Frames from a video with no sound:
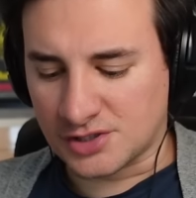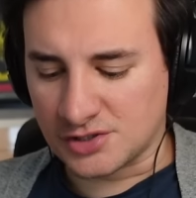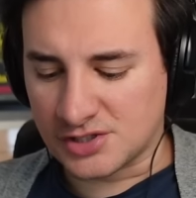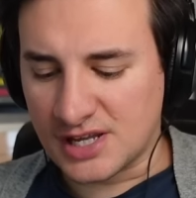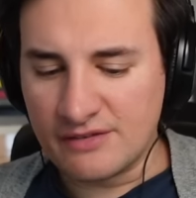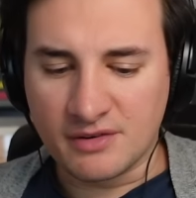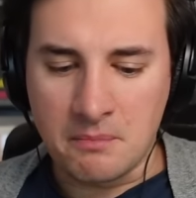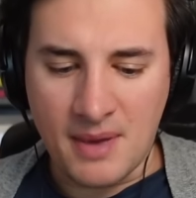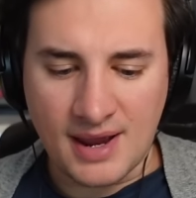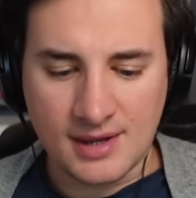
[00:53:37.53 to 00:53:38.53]

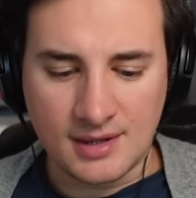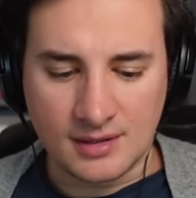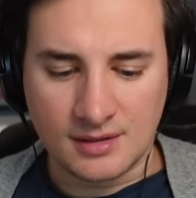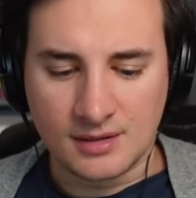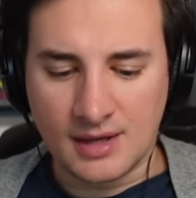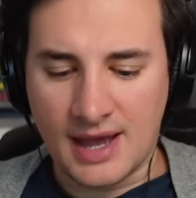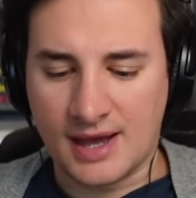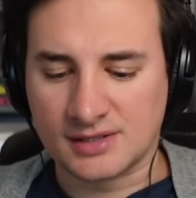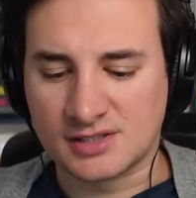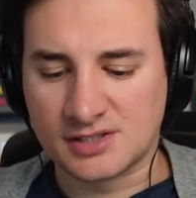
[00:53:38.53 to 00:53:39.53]
Stephen Mackey
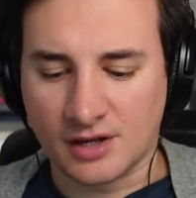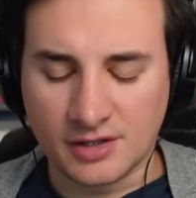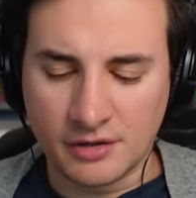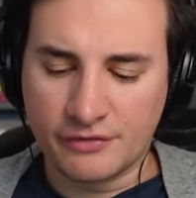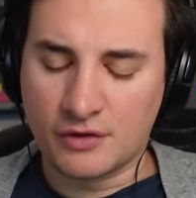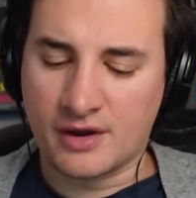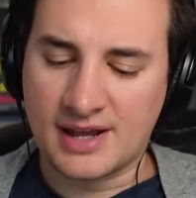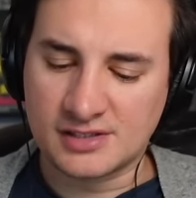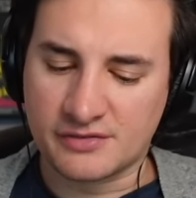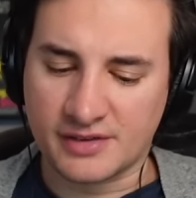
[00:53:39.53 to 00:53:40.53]
asks, I don't know if you've got an
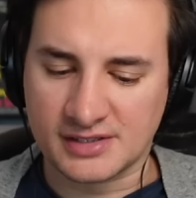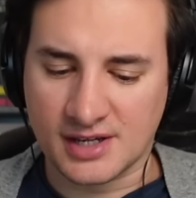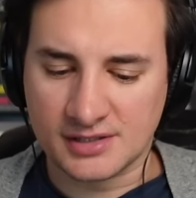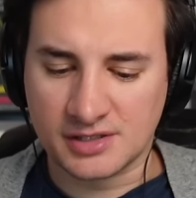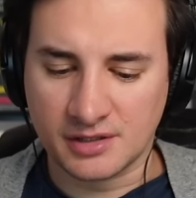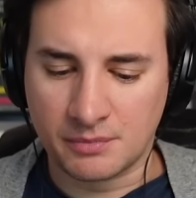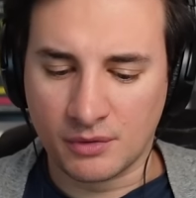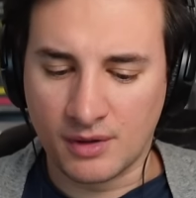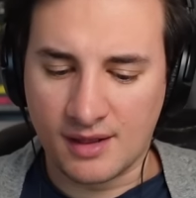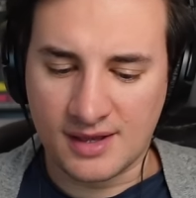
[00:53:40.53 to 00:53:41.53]
answer for this actually, but
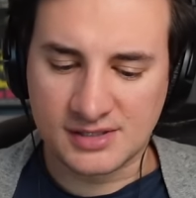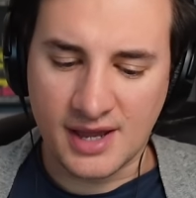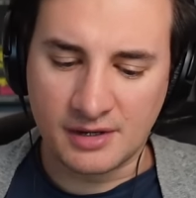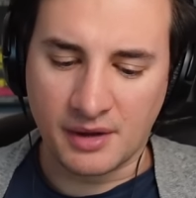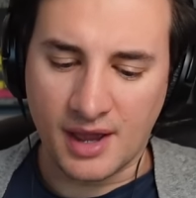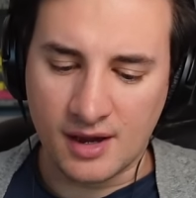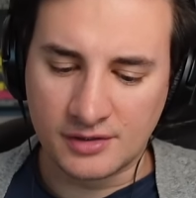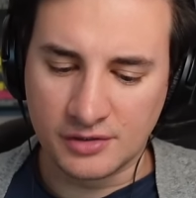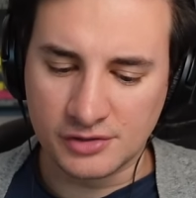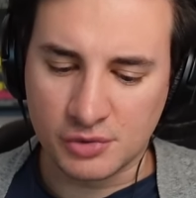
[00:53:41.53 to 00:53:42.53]
I'll ask it anyway. Hi
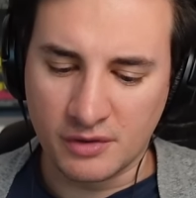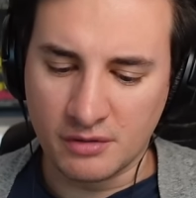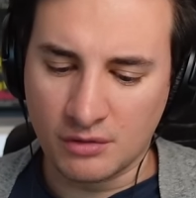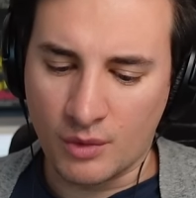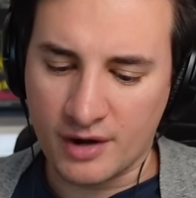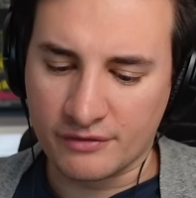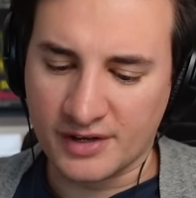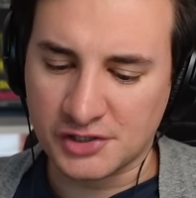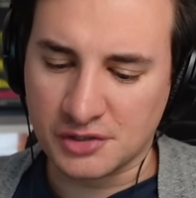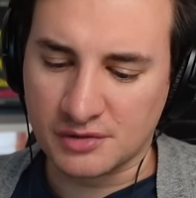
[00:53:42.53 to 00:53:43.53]
Dutch, were you aware of an
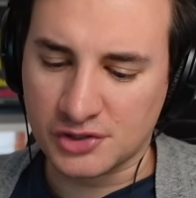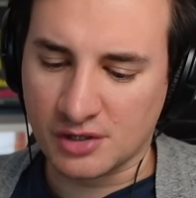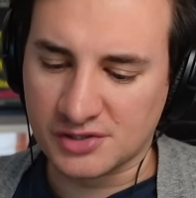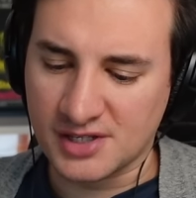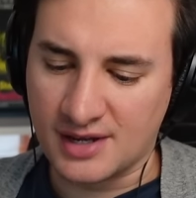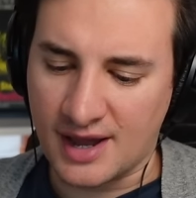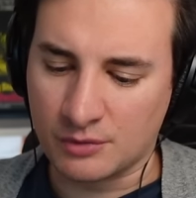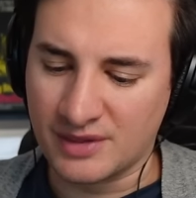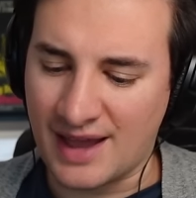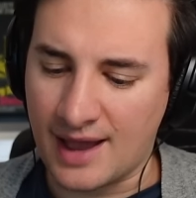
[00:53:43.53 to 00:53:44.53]
issue that John Cena had
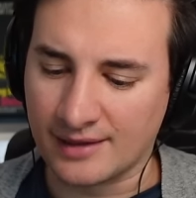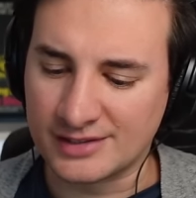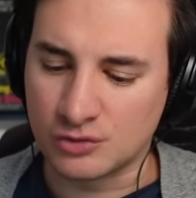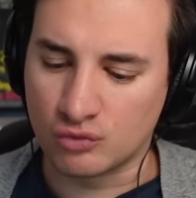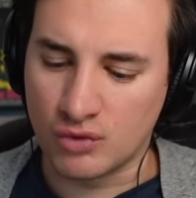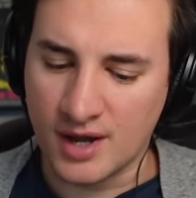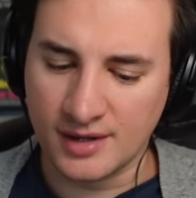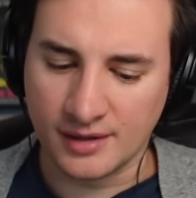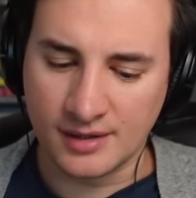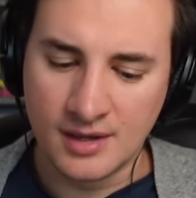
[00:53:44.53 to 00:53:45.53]
with Alex
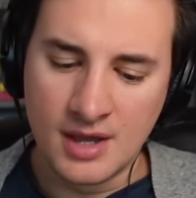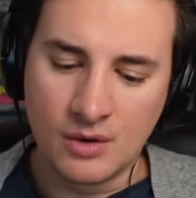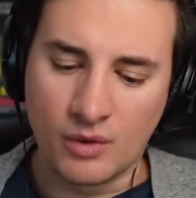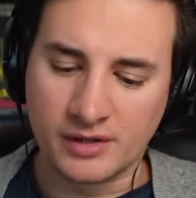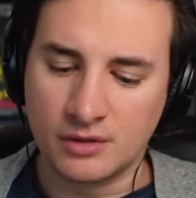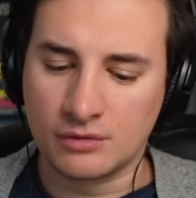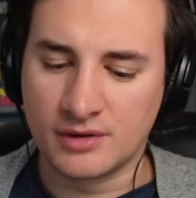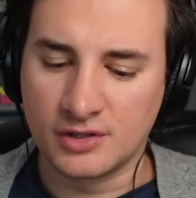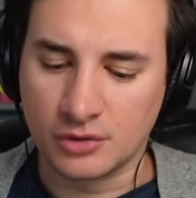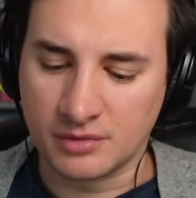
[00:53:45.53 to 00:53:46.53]
Riley when you were
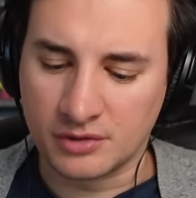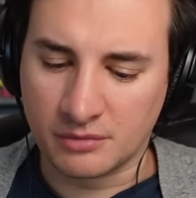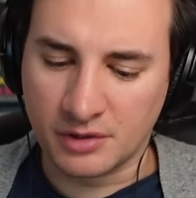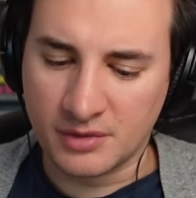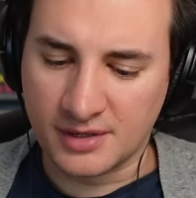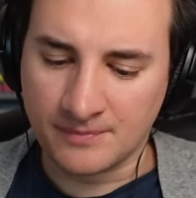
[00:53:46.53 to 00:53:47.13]
in WWE?